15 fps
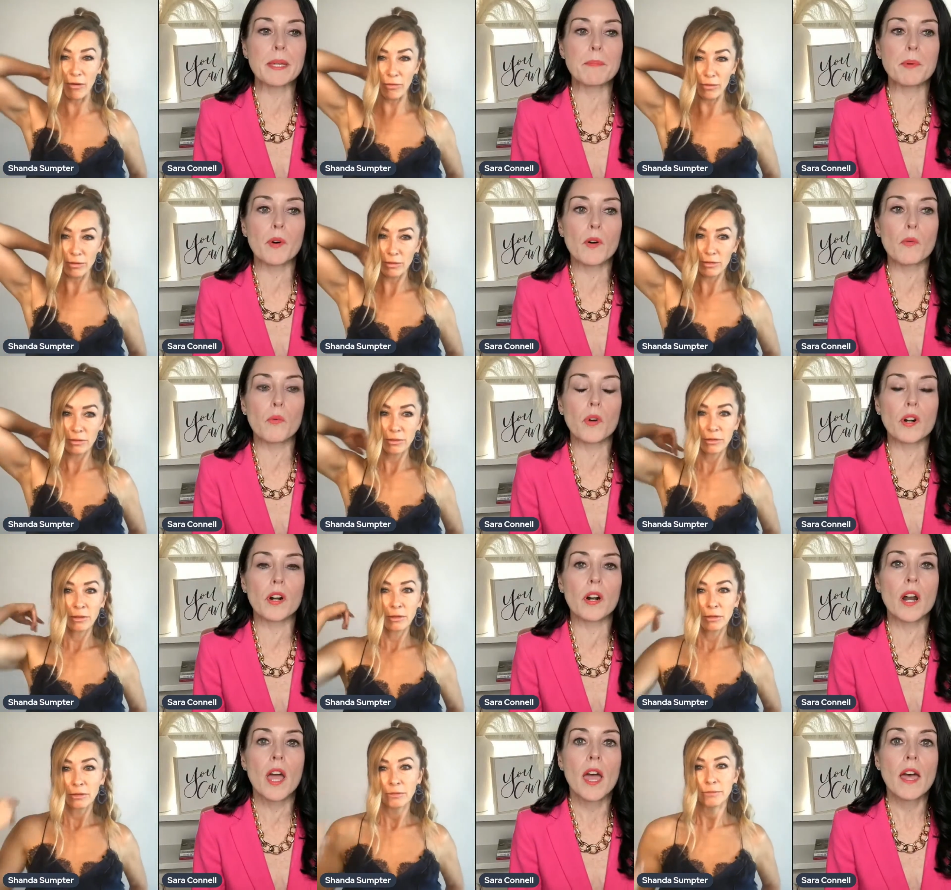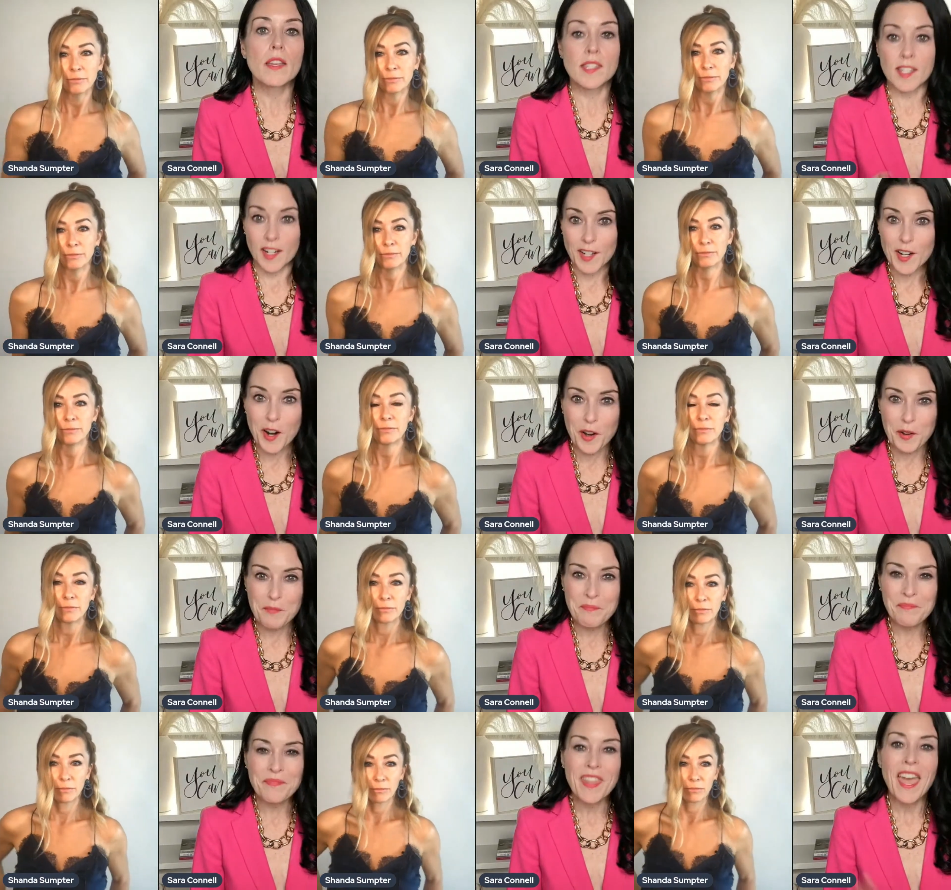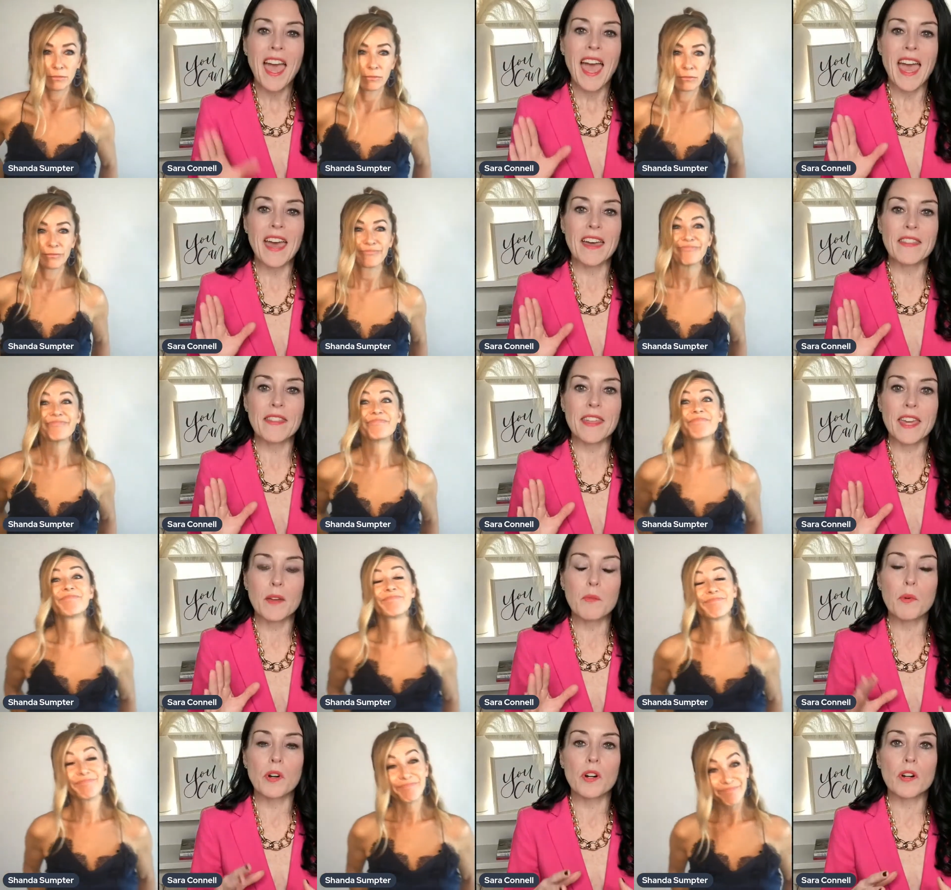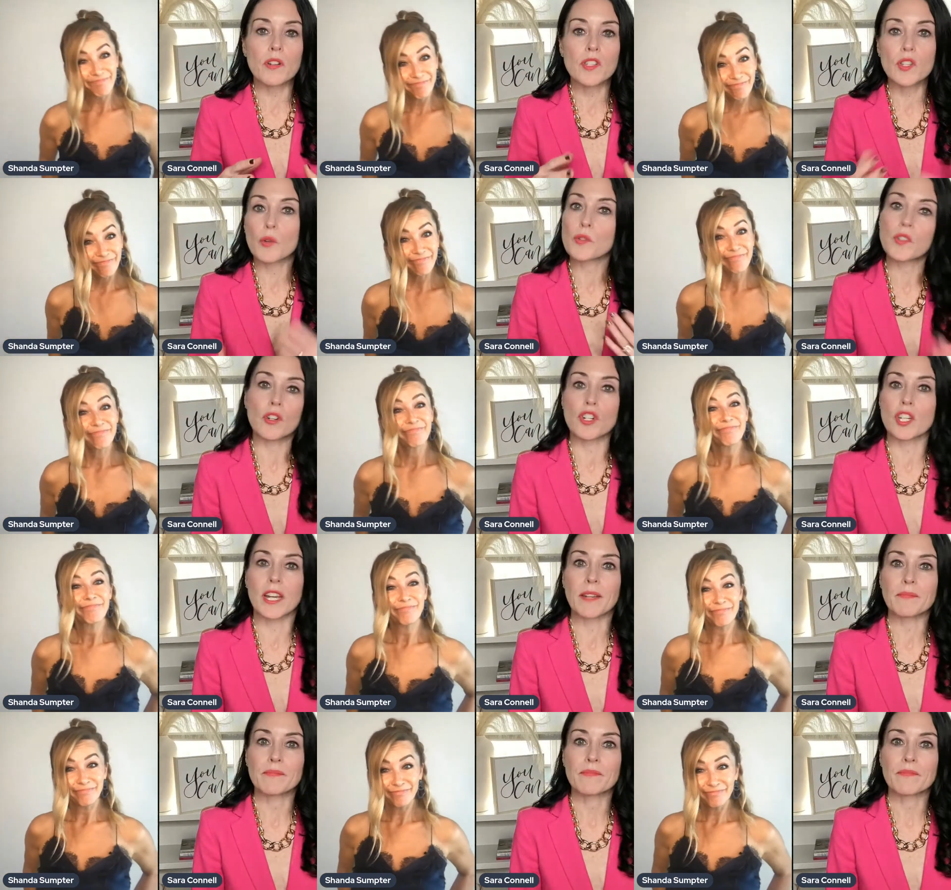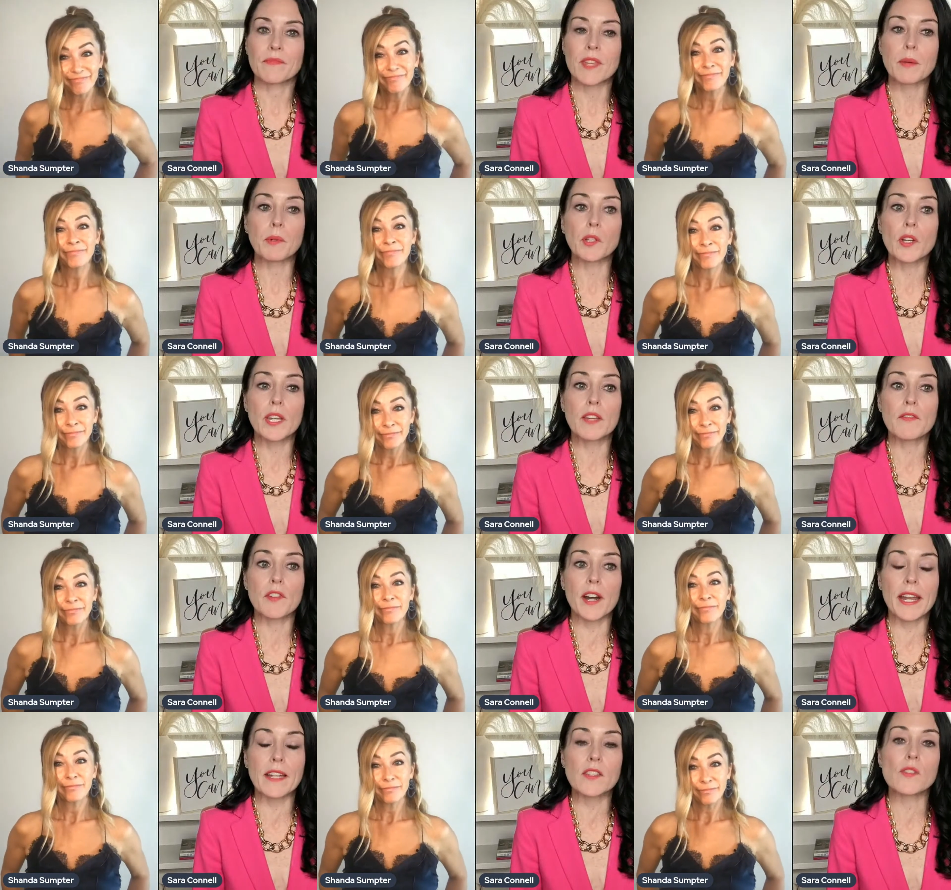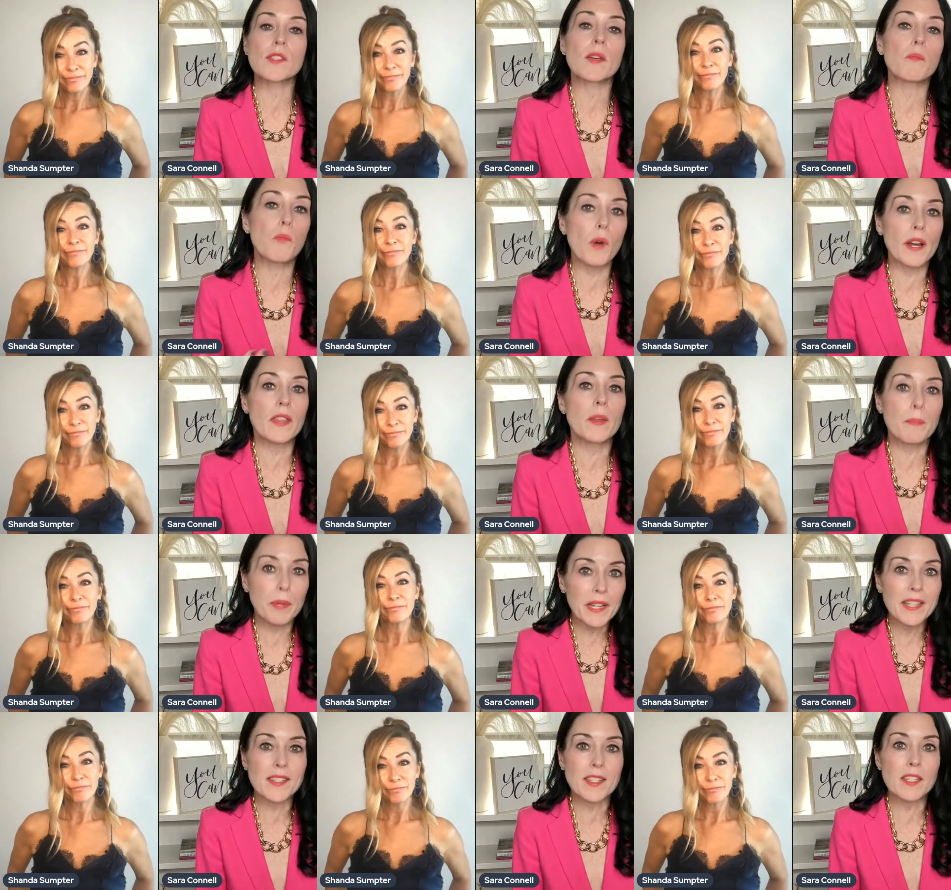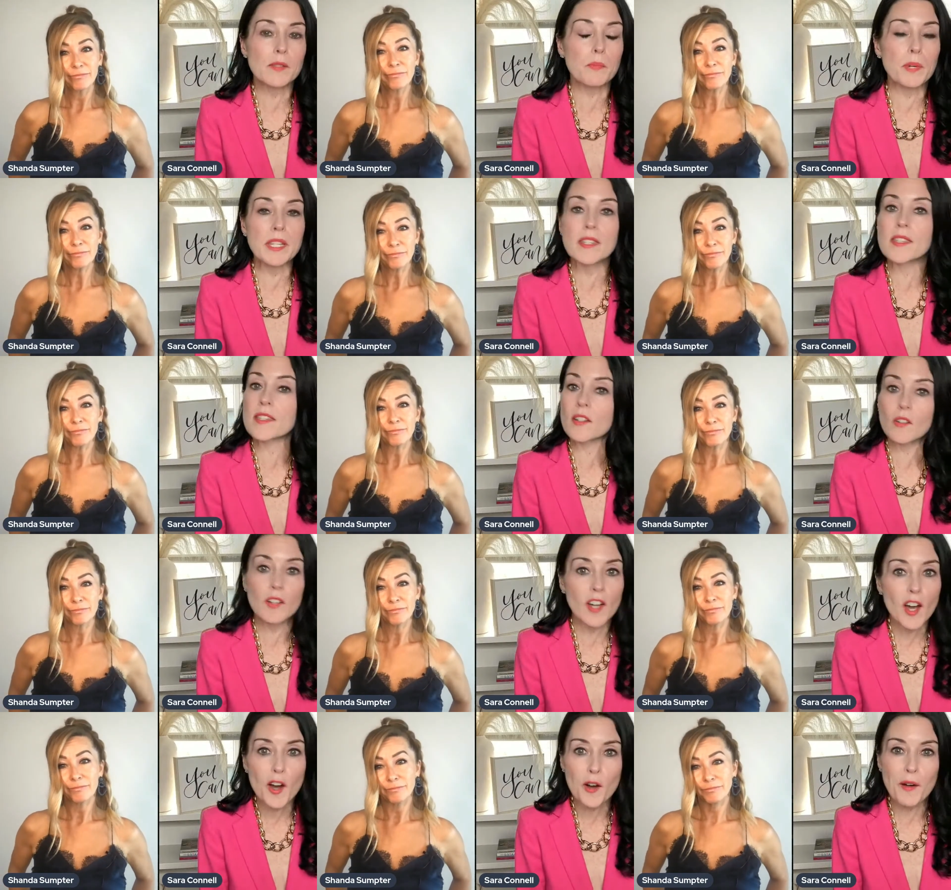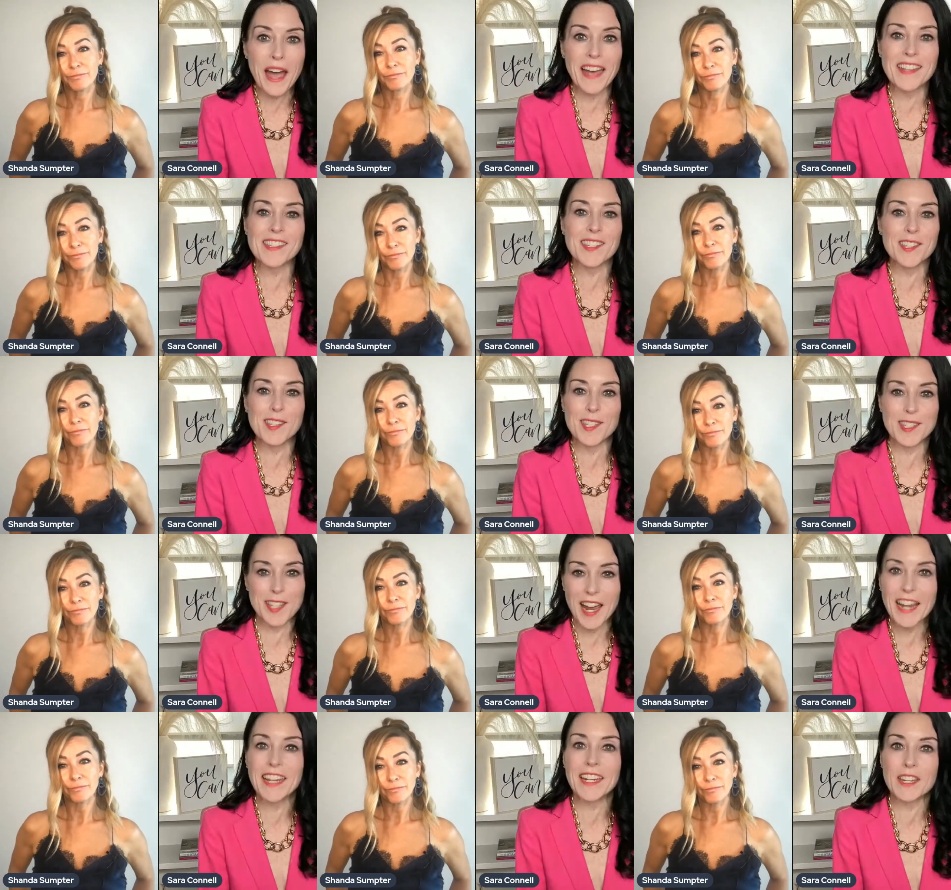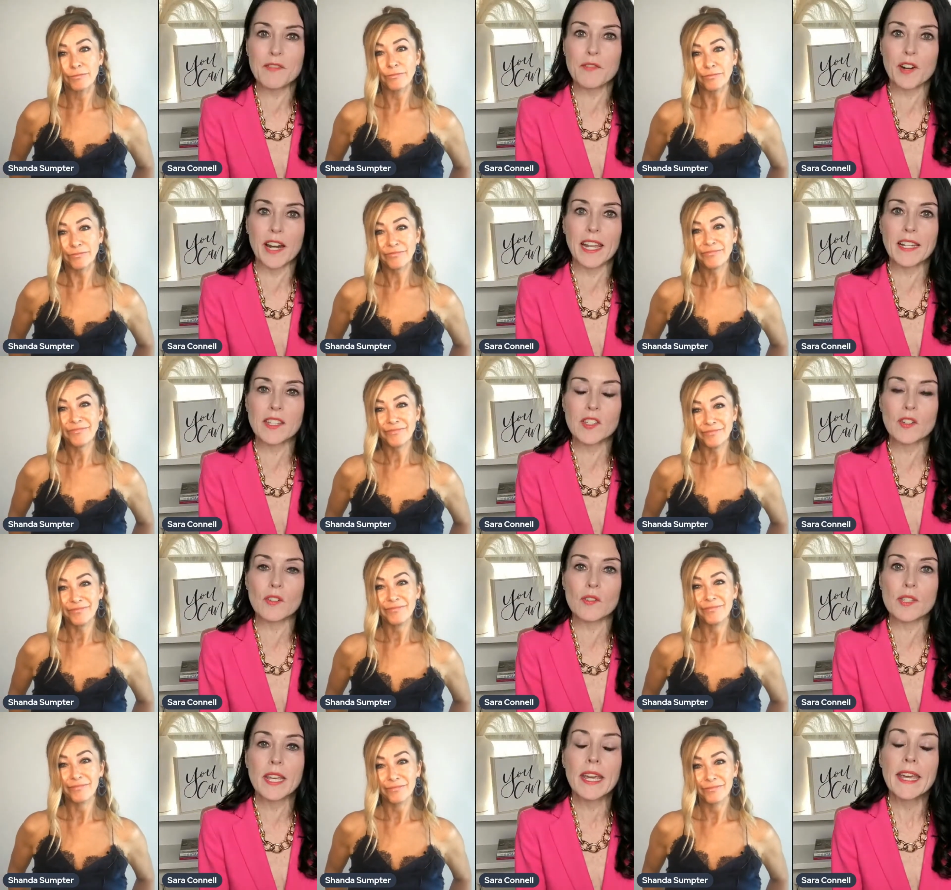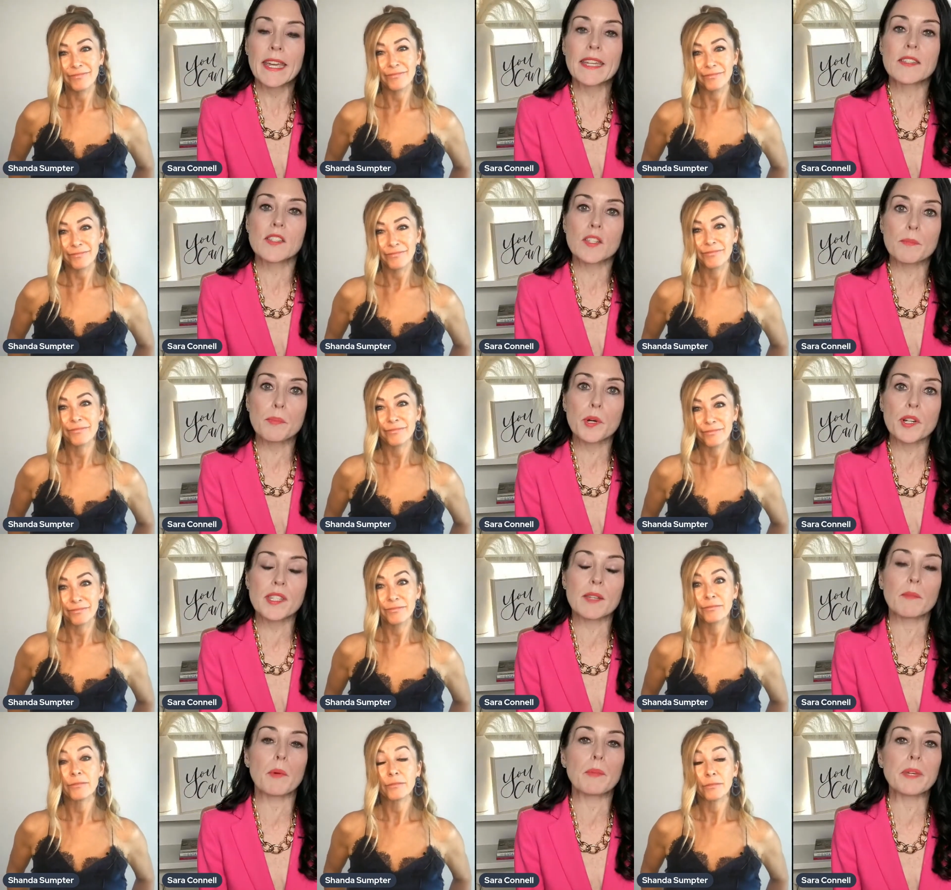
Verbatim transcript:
Speaker 1: people were stuck at home and they were soul searching they were looking for answers. And one of the places we still go as a society for answers is to books. And